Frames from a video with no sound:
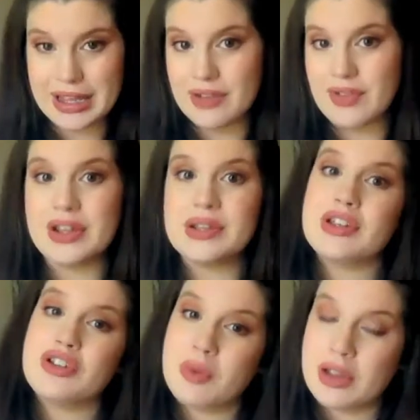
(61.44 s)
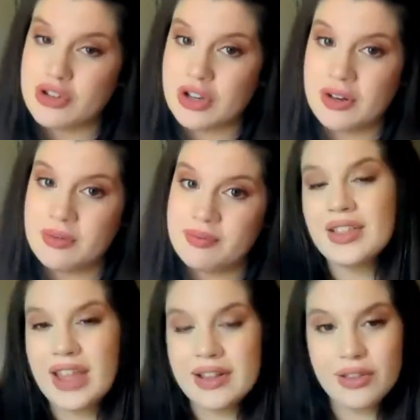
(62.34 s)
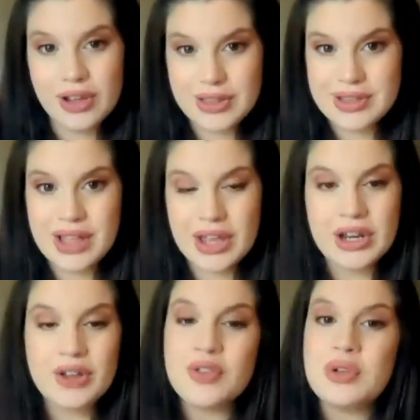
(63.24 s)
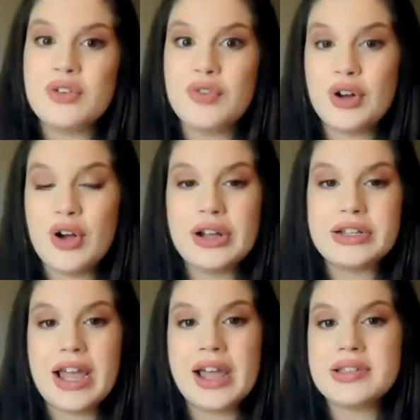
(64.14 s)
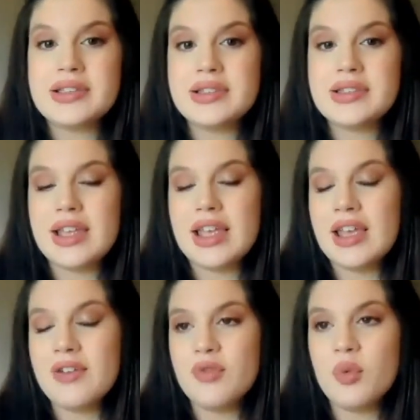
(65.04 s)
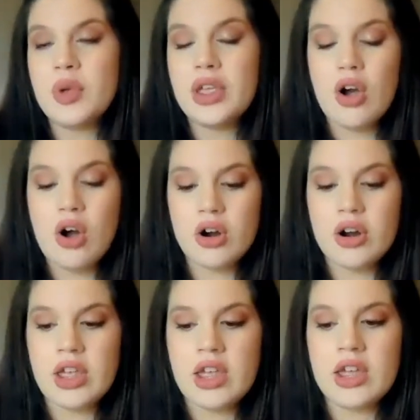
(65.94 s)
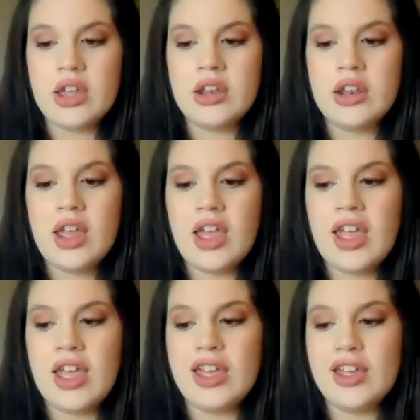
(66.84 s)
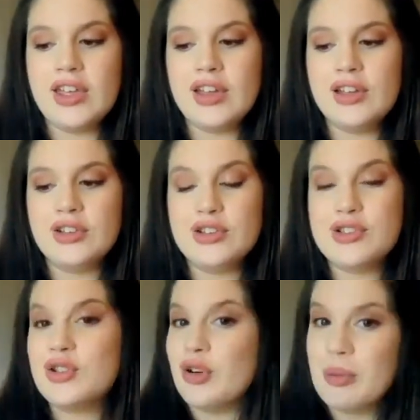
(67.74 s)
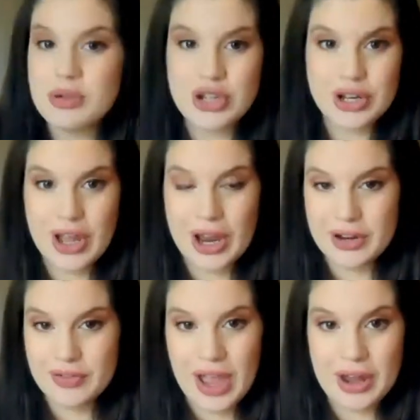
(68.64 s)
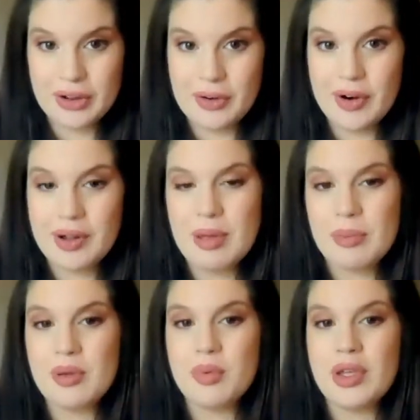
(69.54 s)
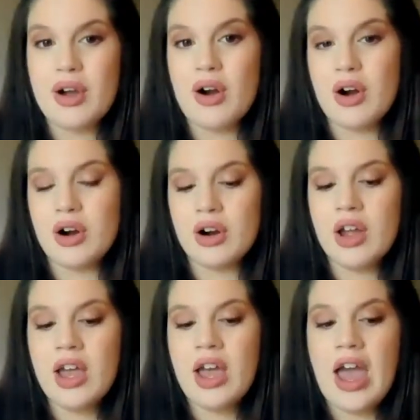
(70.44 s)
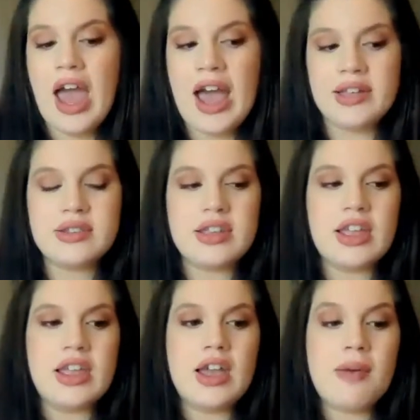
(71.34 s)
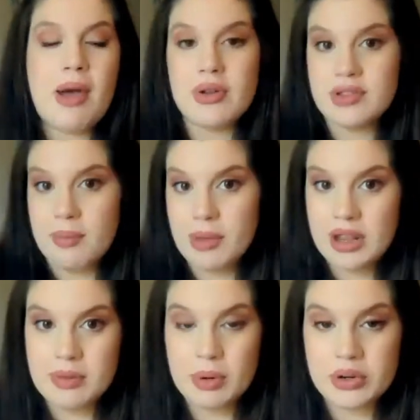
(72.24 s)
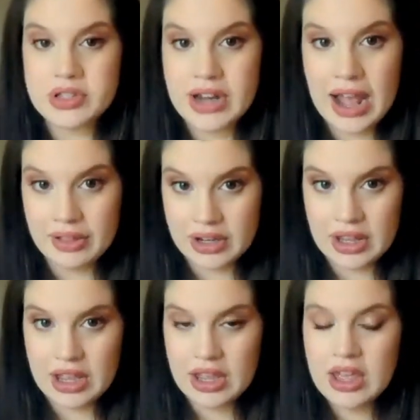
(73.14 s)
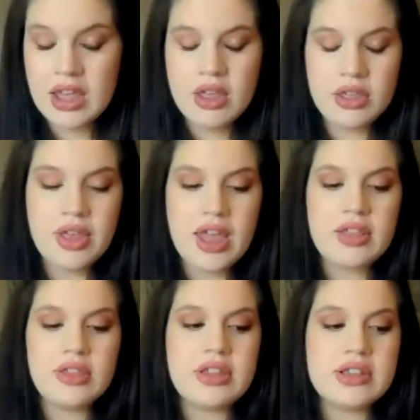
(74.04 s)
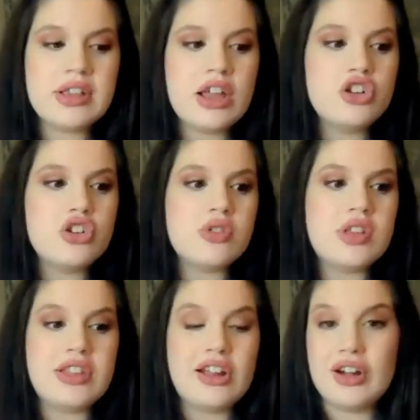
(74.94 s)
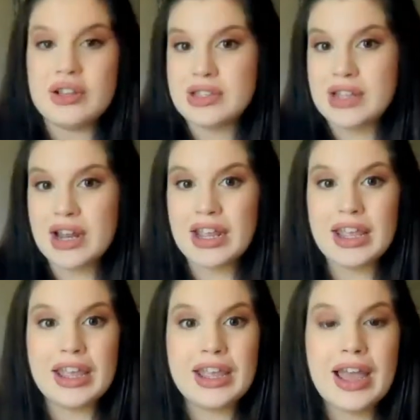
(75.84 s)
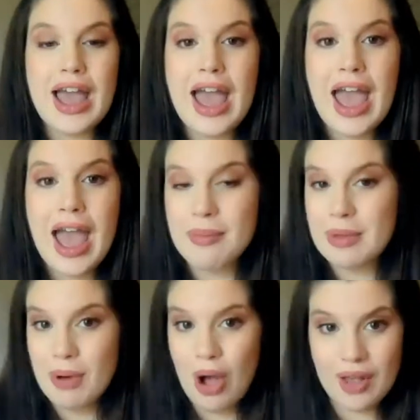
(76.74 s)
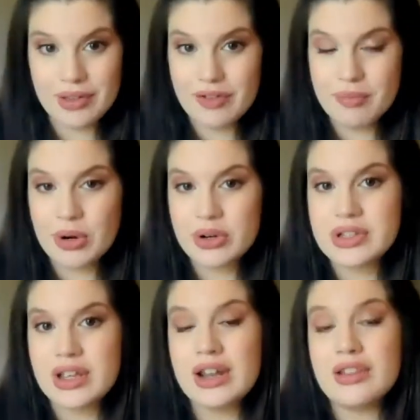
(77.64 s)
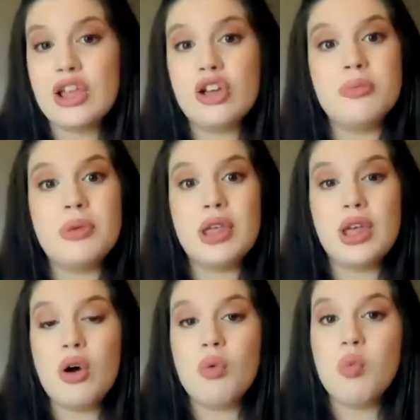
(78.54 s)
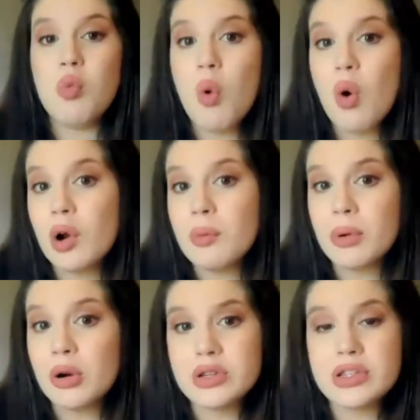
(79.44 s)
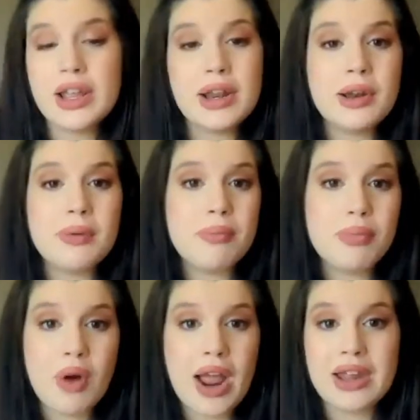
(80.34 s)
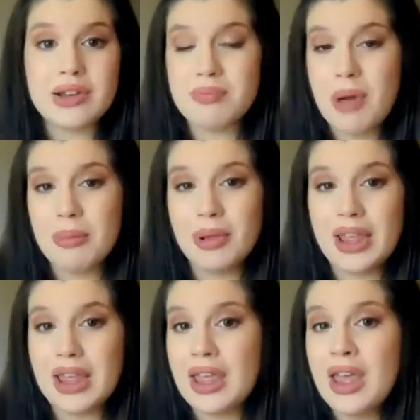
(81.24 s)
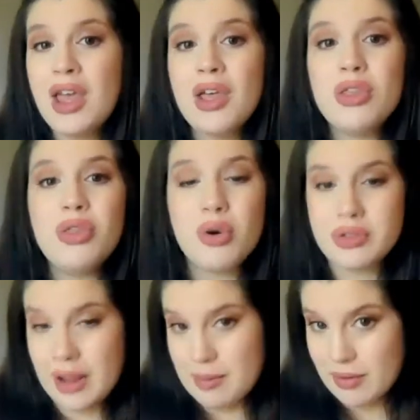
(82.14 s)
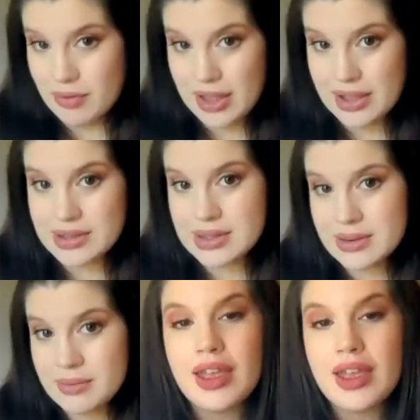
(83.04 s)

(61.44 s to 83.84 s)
given situation. Let's look at the sun in a few different contexts. If we are in a description kind of category, maybe we are asking about somebody's personality, then the sun shows that they're a sunny, happy, positive person. They could be a warm person, bright, bubbly, those types of things.